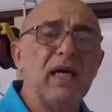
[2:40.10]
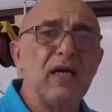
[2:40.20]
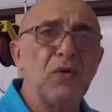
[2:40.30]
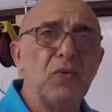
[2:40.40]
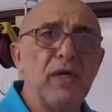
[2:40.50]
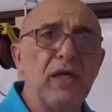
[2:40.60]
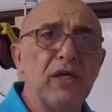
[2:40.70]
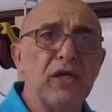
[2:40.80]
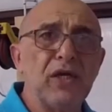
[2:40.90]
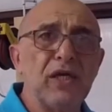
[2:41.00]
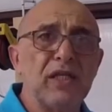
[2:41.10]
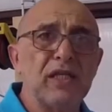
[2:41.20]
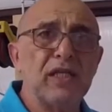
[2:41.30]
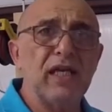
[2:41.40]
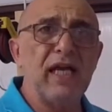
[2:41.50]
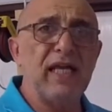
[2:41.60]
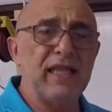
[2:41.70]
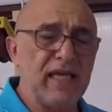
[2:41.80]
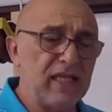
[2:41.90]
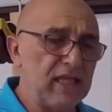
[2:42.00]
really good, and
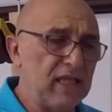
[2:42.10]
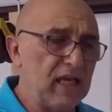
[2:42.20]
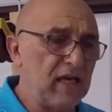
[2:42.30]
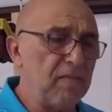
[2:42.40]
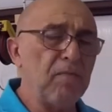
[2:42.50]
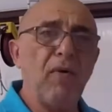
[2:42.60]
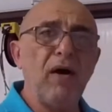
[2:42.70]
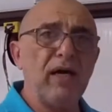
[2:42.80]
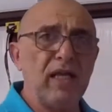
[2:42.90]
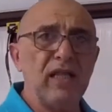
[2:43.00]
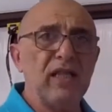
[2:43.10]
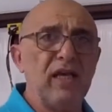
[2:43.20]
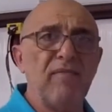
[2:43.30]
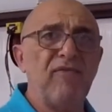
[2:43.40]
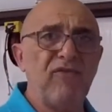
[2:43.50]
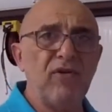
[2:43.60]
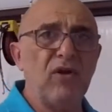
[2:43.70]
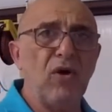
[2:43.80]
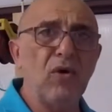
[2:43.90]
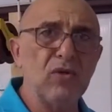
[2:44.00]
then marking them for the
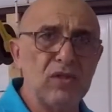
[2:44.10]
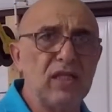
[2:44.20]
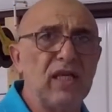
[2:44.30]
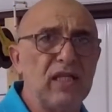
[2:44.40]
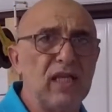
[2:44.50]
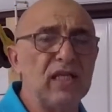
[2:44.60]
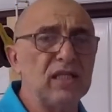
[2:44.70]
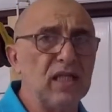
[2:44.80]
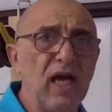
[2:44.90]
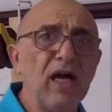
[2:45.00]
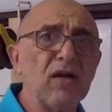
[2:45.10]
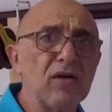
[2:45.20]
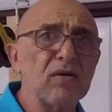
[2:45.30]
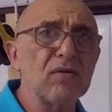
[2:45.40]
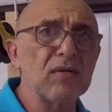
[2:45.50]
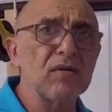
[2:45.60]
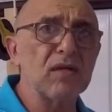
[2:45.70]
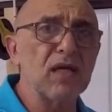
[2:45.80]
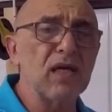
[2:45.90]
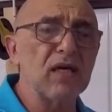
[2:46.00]
holes that is not
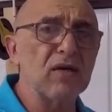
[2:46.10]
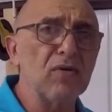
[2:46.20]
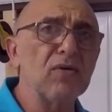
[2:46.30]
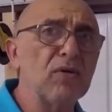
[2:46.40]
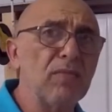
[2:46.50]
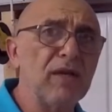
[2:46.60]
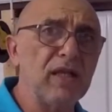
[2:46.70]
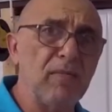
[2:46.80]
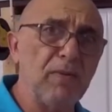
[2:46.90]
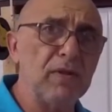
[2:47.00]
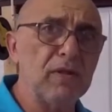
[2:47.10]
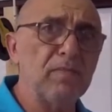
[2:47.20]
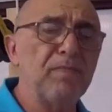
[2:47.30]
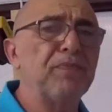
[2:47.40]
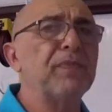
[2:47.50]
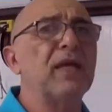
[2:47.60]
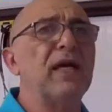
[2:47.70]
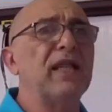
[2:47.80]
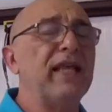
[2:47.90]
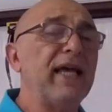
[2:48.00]
going to be dimpled.
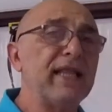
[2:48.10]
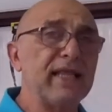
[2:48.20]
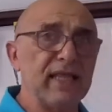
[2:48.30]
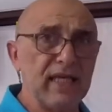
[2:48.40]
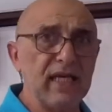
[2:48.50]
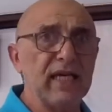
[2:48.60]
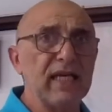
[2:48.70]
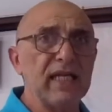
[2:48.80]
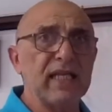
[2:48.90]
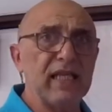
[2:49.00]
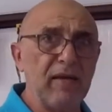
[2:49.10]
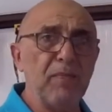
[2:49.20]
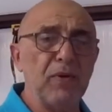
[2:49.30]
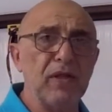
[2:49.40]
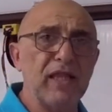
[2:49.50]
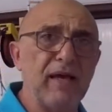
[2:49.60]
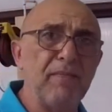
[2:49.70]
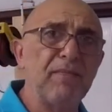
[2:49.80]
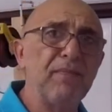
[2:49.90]
Then dimple them